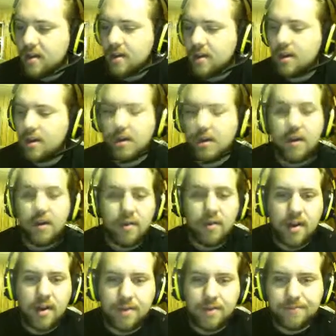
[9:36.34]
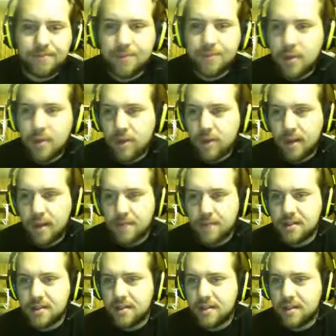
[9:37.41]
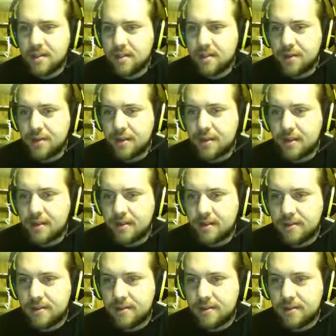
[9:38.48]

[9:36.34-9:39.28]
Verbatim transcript: Oh, wow. Running up the stairs is never a good idea